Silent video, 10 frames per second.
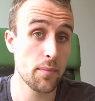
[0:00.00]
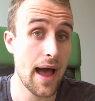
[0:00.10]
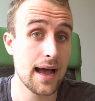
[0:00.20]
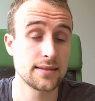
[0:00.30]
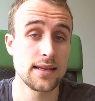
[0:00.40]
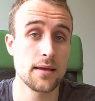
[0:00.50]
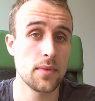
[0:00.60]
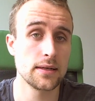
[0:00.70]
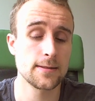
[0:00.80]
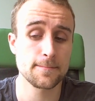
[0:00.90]
past eight
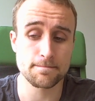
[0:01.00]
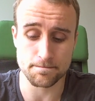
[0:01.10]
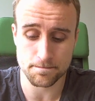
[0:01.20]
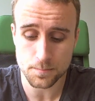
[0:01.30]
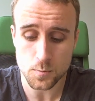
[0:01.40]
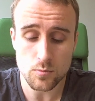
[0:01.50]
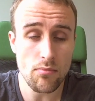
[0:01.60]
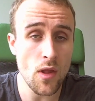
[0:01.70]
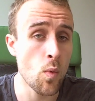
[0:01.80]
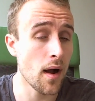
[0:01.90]
months.
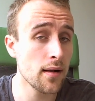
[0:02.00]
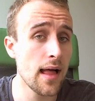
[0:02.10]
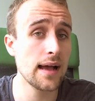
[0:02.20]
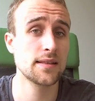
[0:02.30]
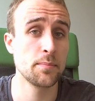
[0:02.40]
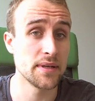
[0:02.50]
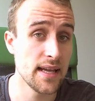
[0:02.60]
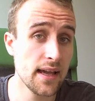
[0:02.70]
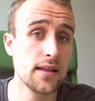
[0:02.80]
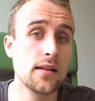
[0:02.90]
One class in
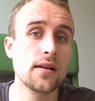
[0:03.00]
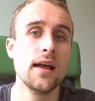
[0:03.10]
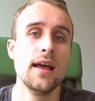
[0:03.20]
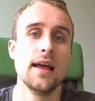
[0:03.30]
particular